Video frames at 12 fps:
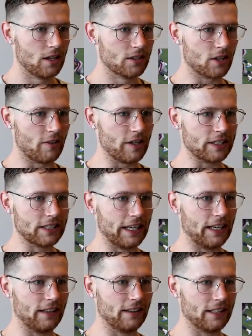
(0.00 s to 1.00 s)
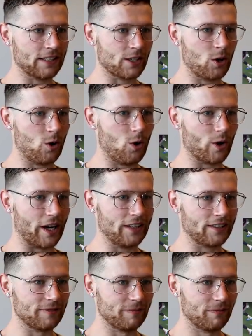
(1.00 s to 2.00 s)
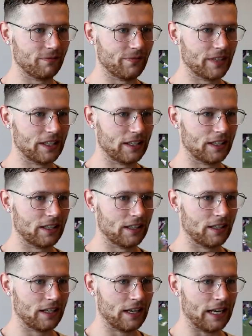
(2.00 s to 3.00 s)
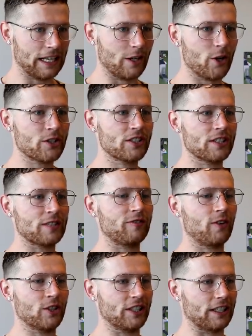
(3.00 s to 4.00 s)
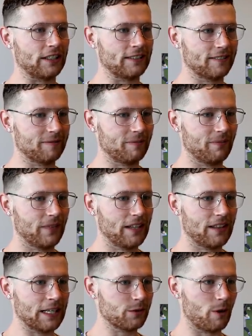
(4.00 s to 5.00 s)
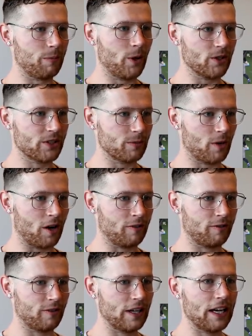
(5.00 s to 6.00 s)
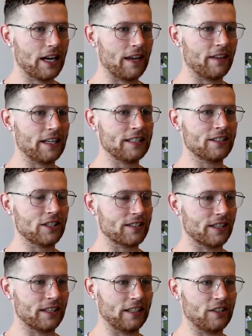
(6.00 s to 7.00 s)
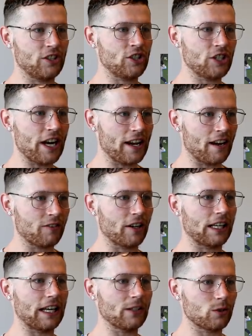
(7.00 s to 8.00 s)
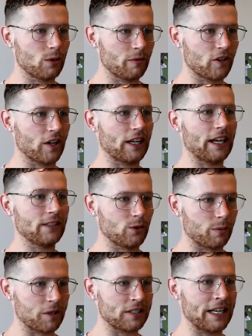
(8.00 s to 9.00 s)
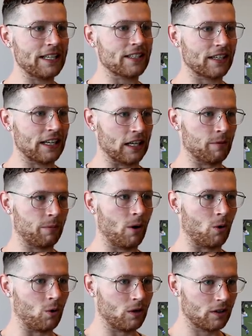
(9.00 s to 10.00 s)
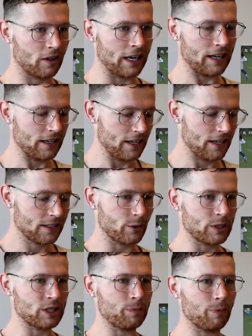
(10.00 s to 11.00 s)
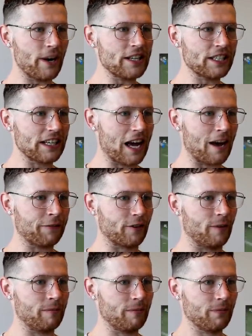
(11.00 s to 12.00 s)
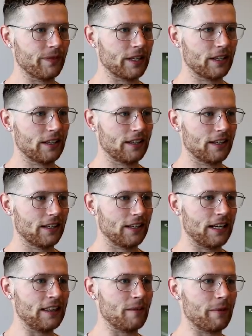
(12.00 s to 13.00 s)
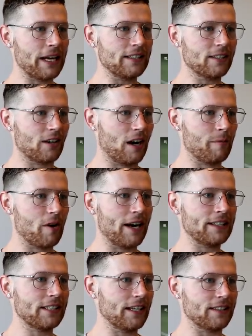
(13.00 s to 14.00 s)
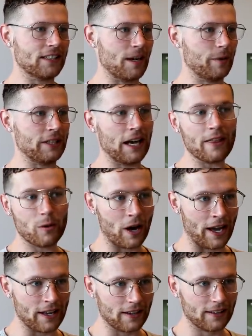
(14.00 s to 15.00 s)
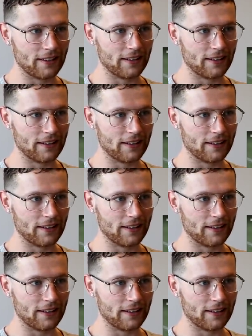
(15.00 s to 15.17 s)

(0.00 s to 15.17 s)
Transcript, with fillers: So obviously, this corner, he loses his footing. That's what puts him off. And then he's just thinking, shit, I've got to get to him, I've got to get to him because he's going to get the ball, right? So he's sprinting after him. In the meantime, 19's coming the other way.